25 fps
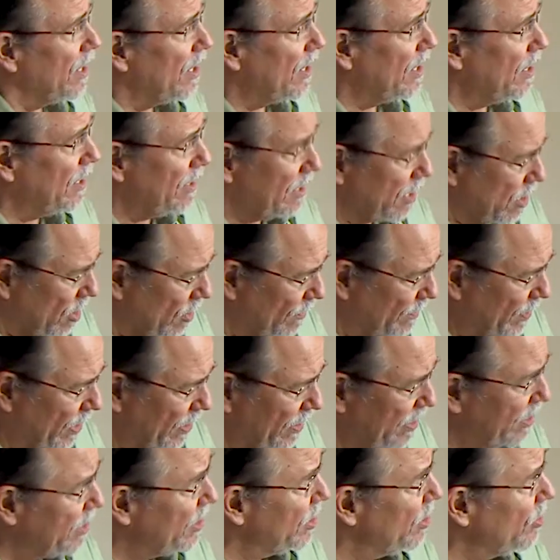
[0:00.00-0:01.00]
our
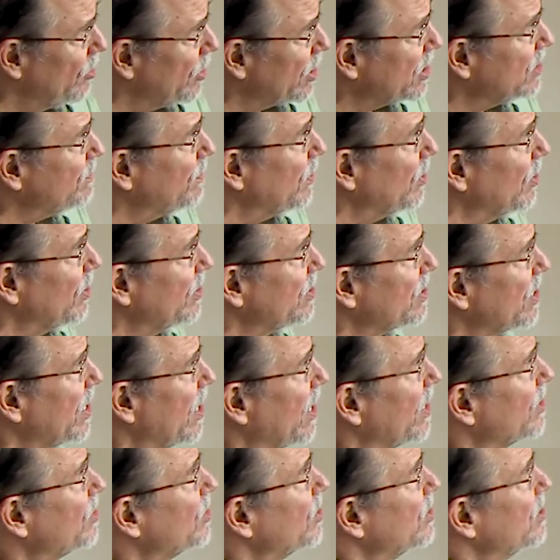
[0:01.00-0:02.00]
ability to experience
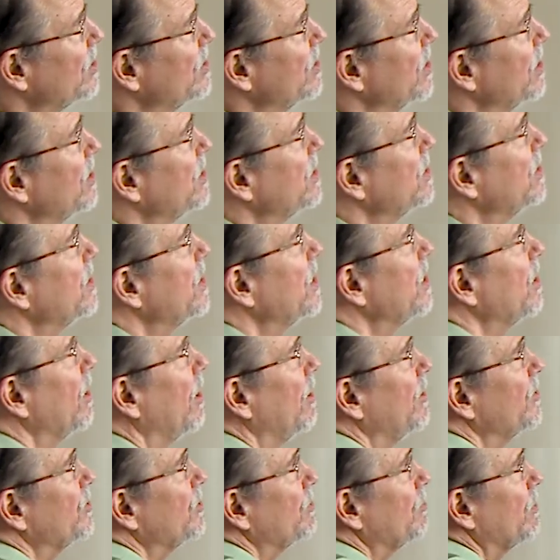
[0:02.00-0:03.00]
consciousness. He
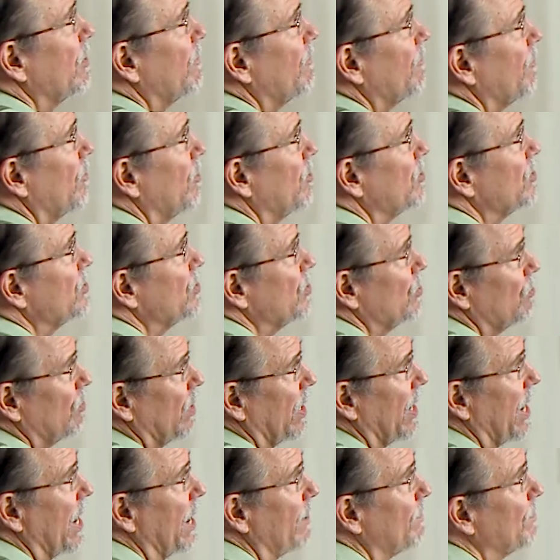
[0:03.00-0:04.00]
also refers to
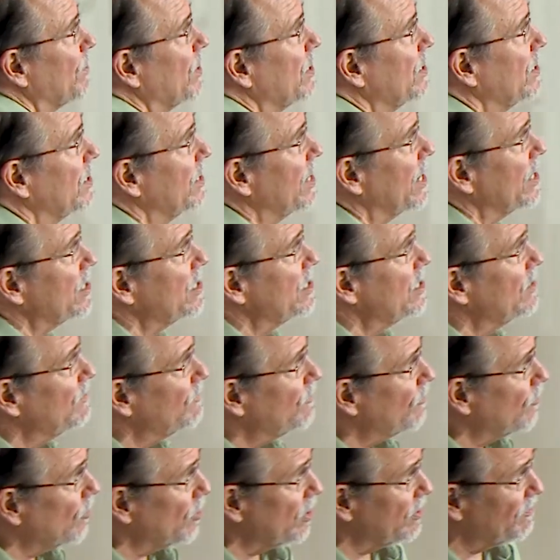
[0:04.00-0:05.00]
what happened in
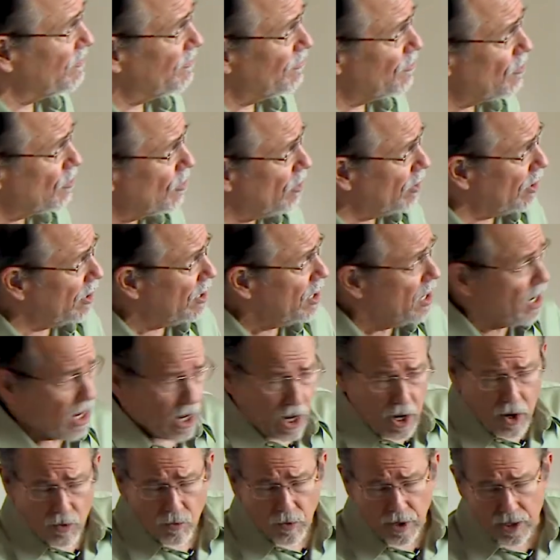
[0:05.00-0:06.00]
1944
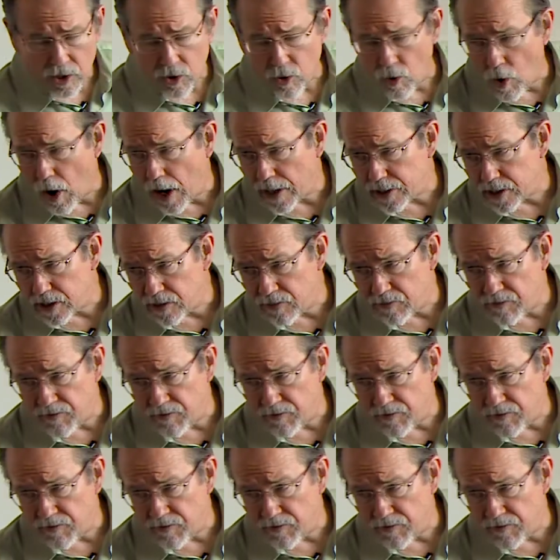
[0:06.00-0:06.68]
when quantum